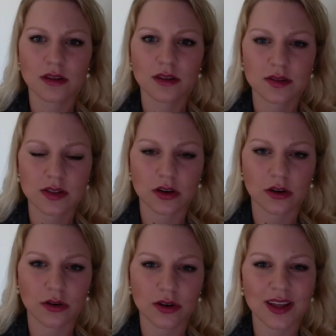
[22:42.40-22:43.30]

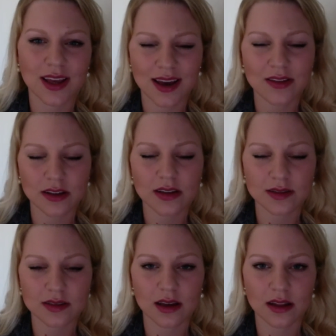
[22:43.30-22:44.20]
So yeah, I think
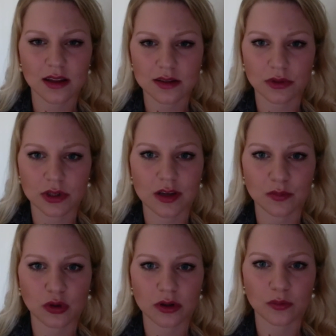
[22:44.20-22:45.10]
that's a really
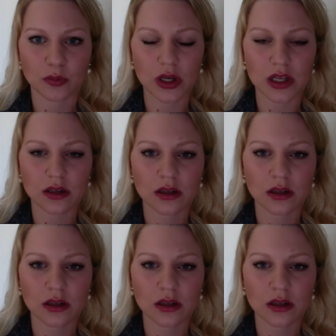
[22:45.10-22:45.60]
important point.